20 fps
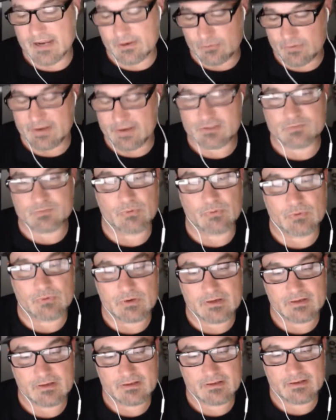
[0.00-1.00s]
erase
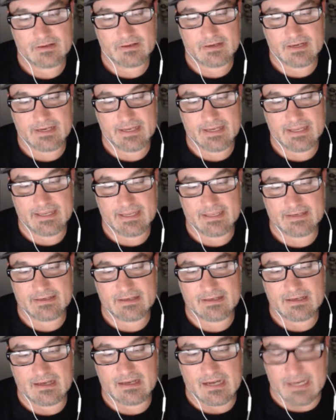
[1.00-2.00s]
board and
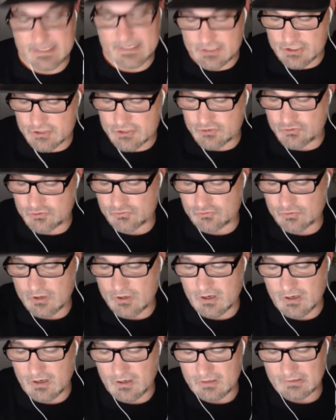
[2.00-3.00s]
I just
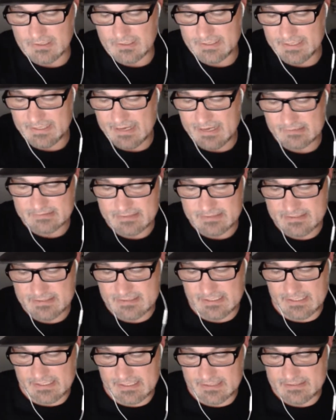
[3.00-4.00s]
draw like out the
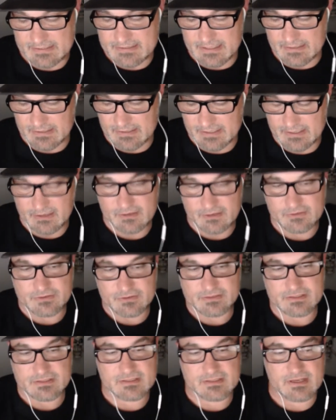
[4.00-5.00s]
scenes and the
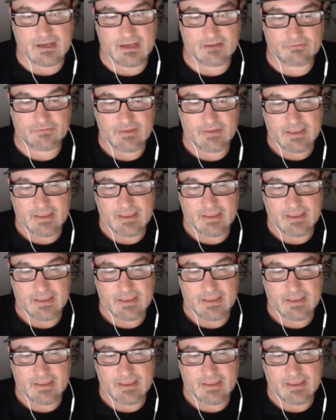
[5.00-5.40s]
characters and stuff,